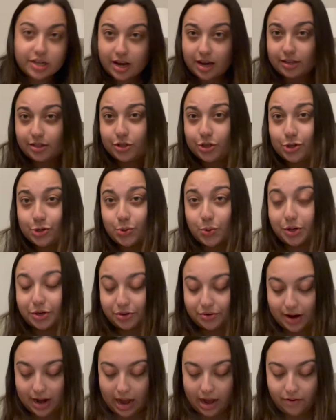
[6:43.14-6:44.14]
had store
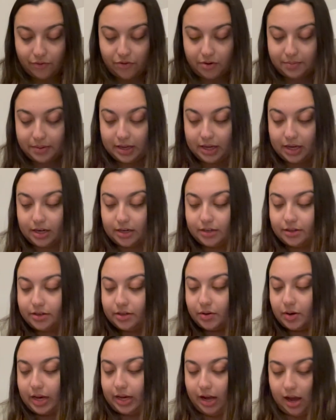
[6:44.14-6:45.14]
credit from here, so
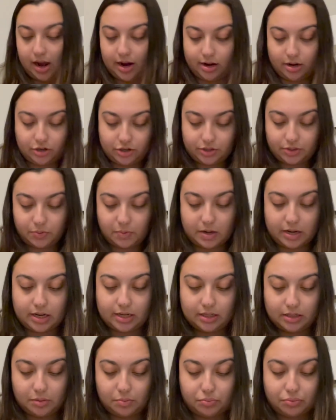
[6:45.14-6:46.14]
I kind of just went in
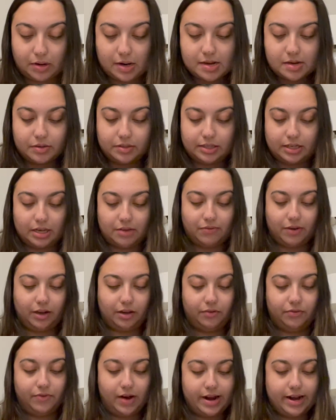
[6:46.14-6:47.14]
to browse, see if I could
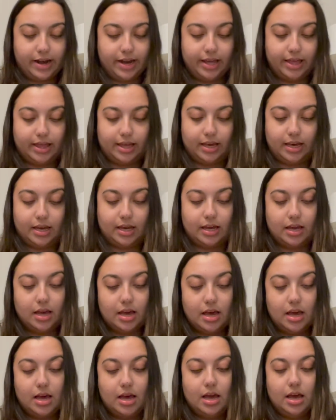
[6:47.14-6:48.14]
find anything.
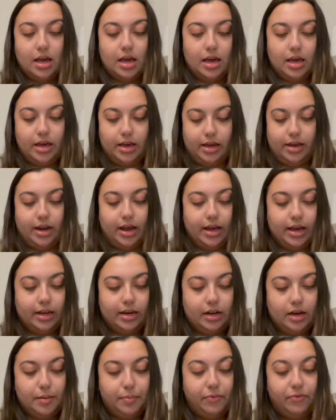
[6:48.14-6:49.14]
And I
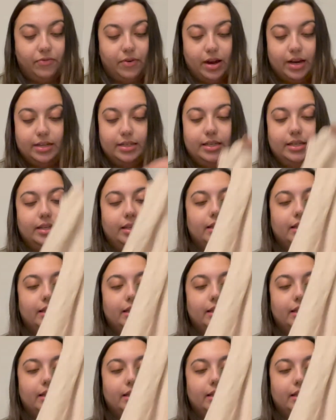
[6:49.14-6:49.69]
ended up finding